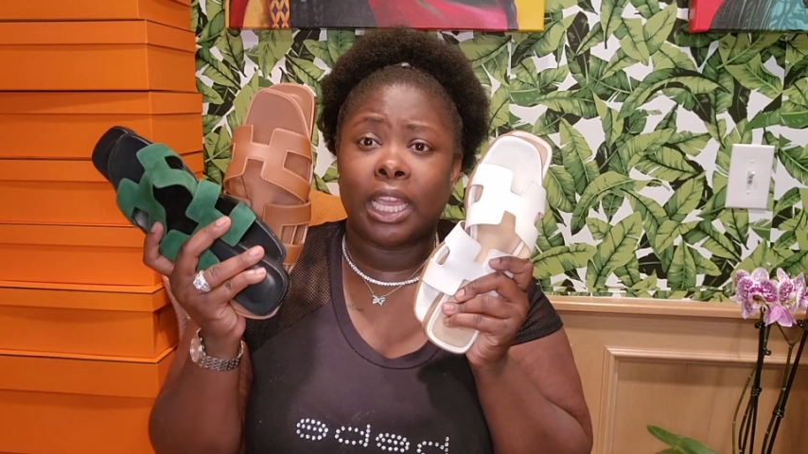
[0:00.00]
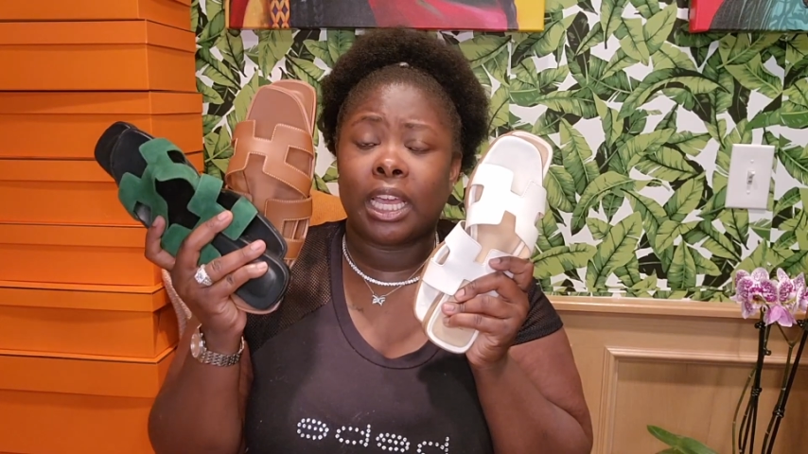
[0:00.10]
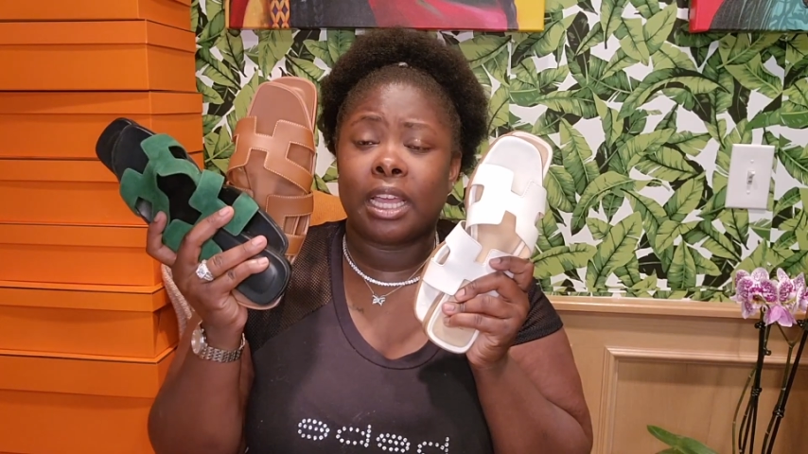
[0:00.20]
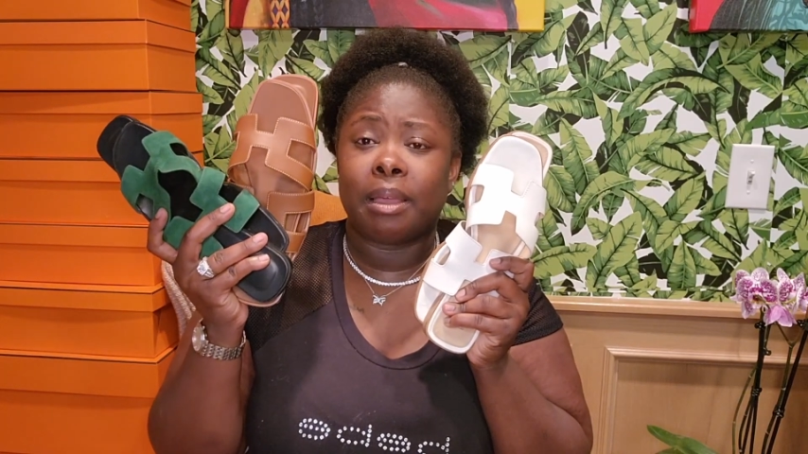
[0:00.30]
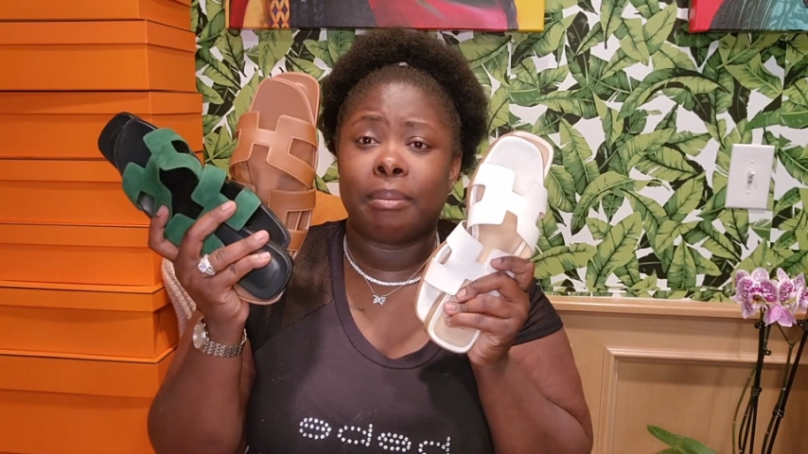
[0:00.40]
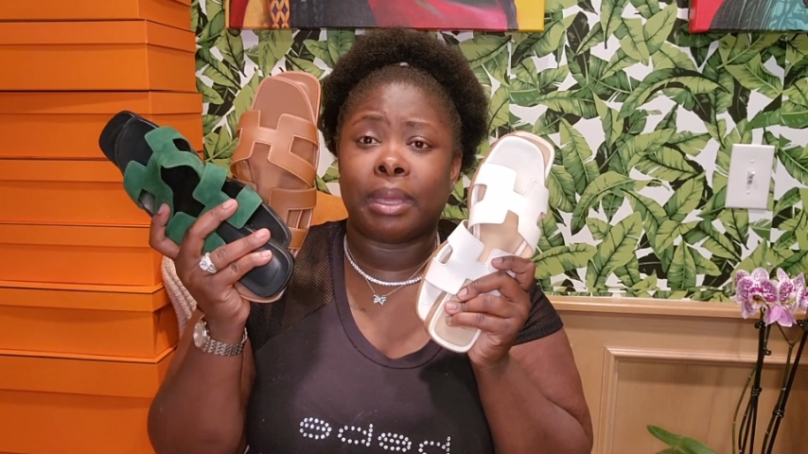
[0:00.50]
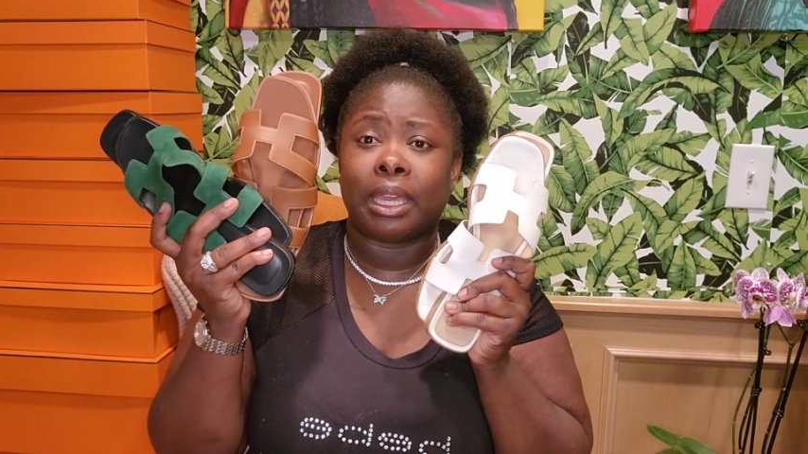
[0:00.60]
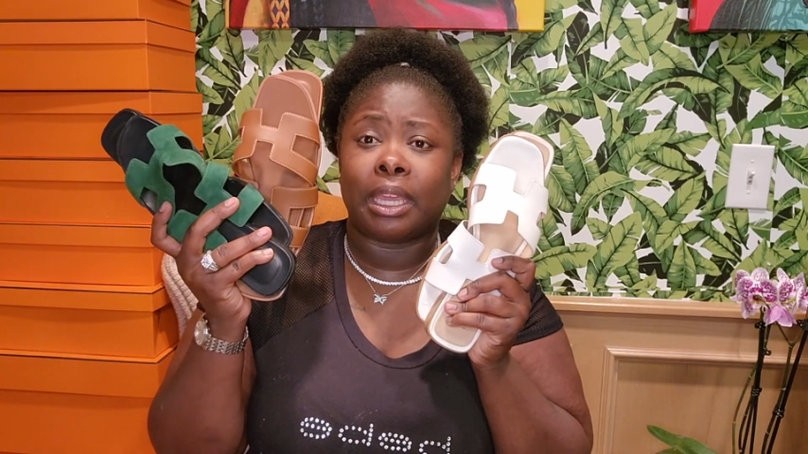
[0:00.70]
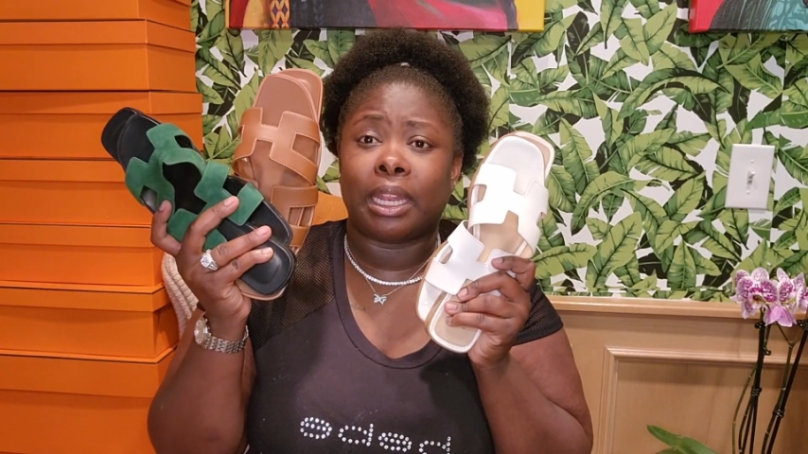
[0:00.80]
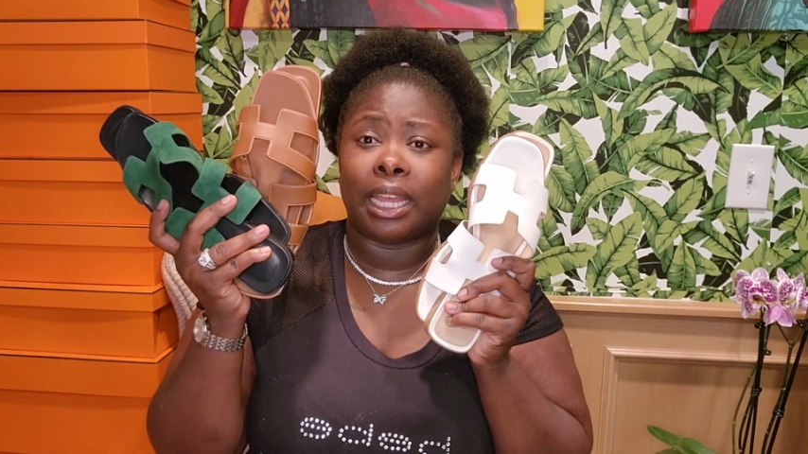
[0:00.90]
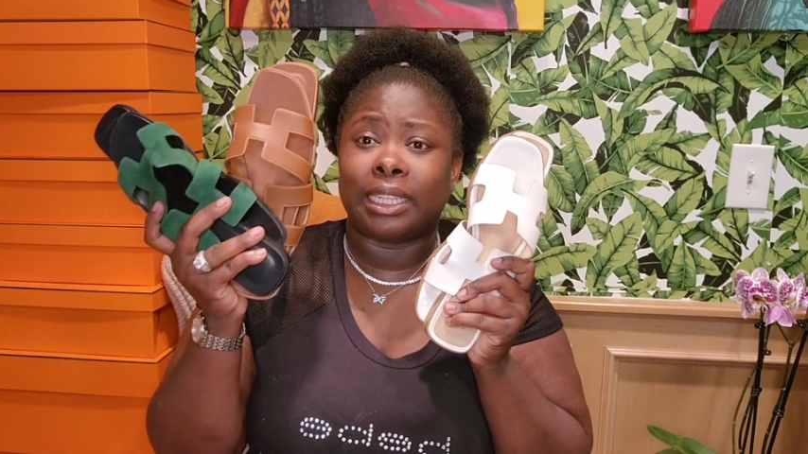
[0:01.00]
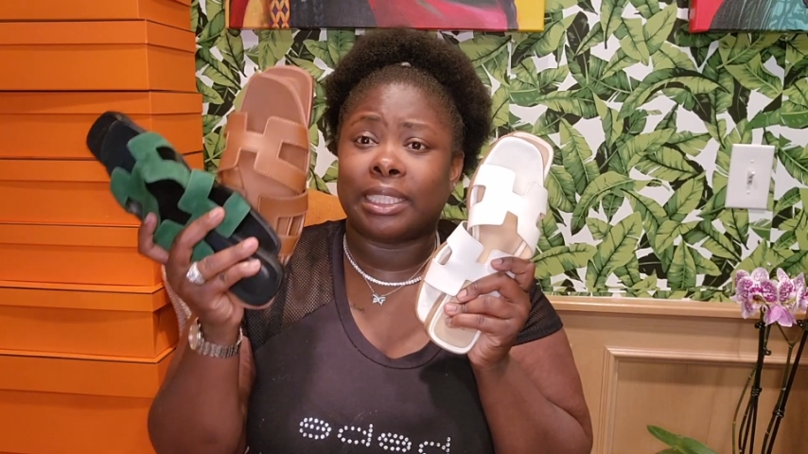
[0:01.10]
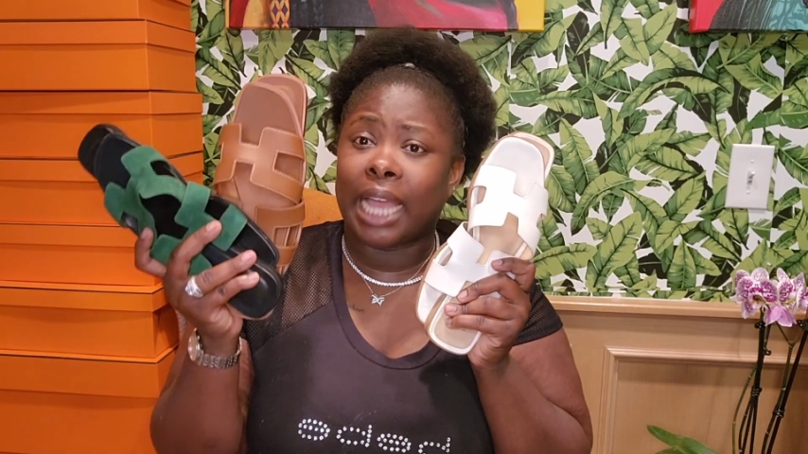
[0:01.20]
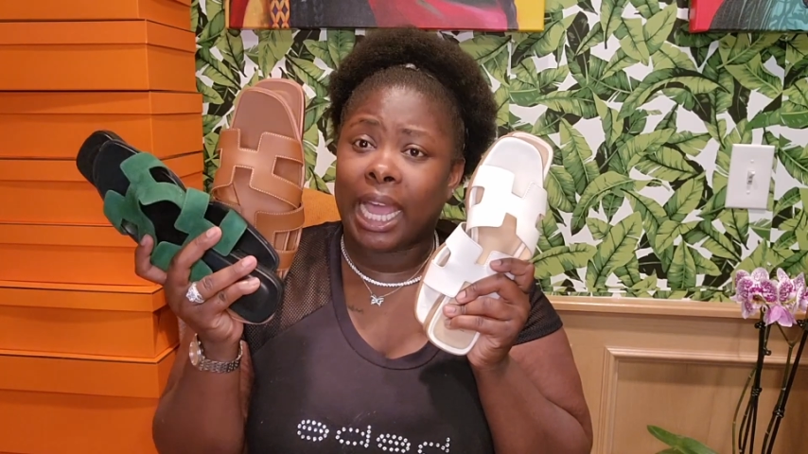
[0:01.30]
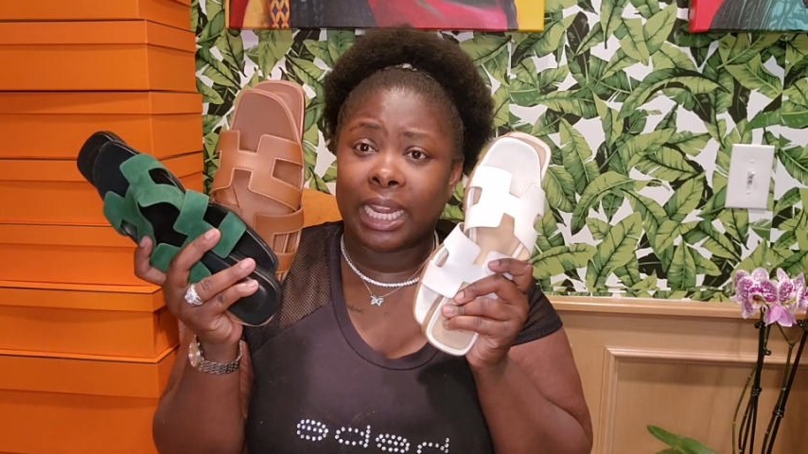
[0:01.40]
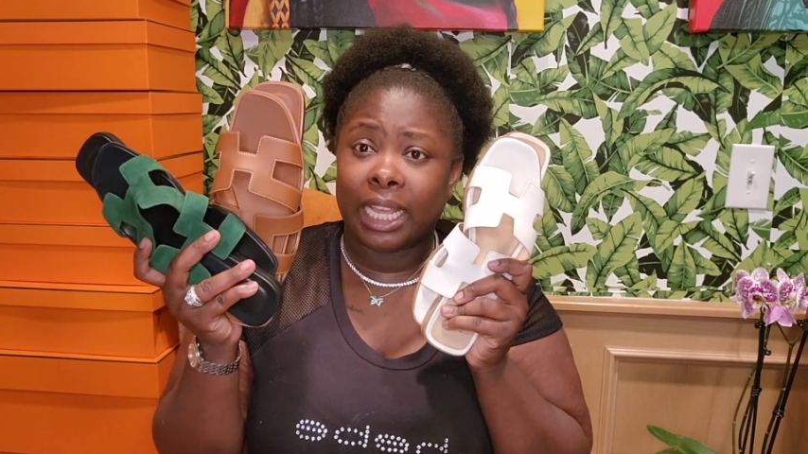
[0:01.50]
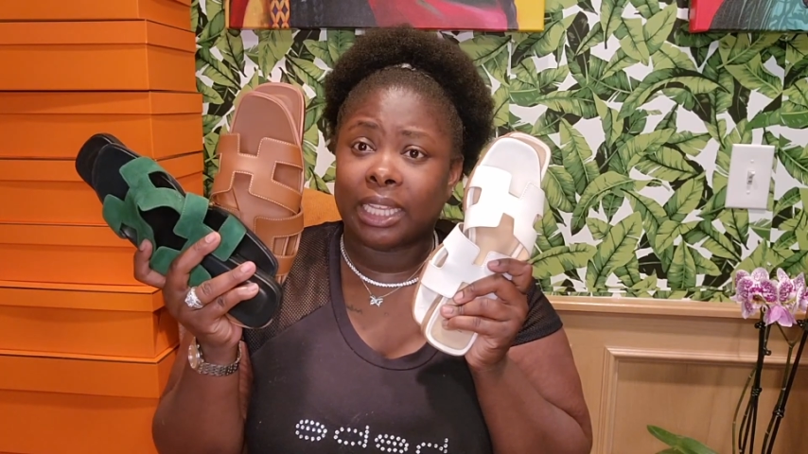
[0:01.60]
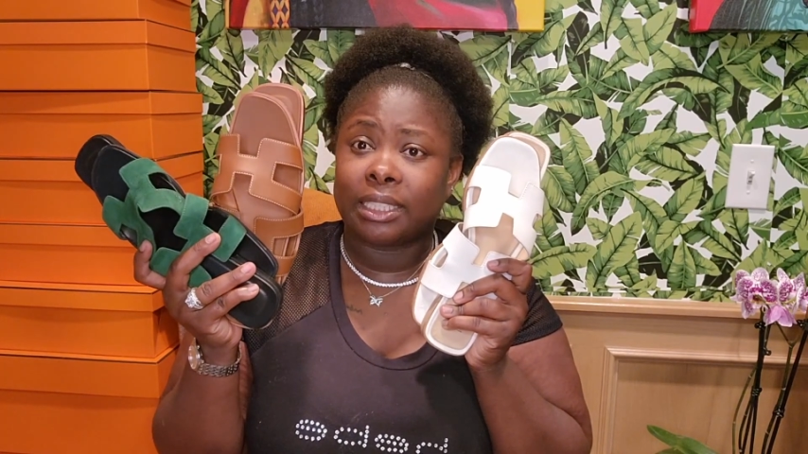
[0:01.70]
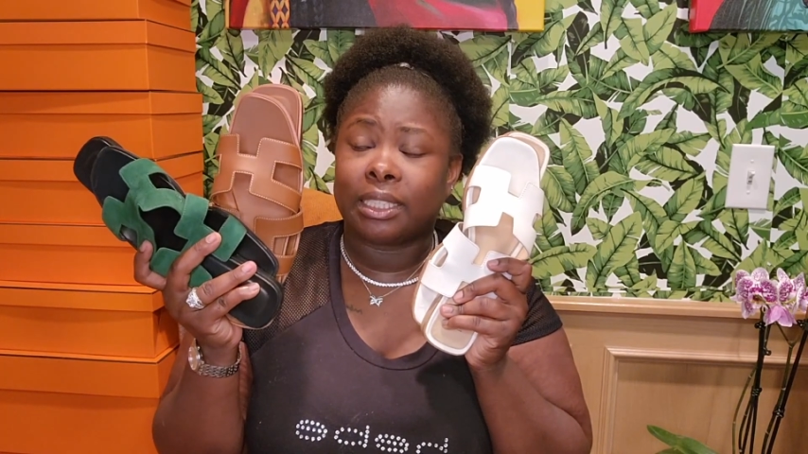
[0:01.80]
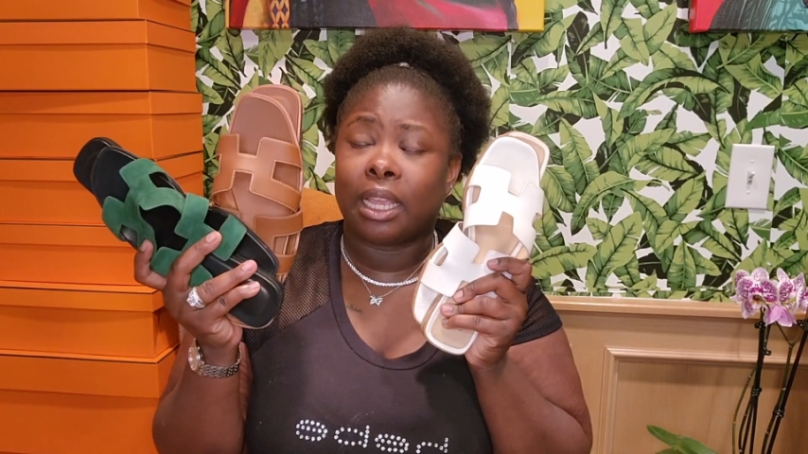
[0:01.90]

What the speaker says: come in exotics,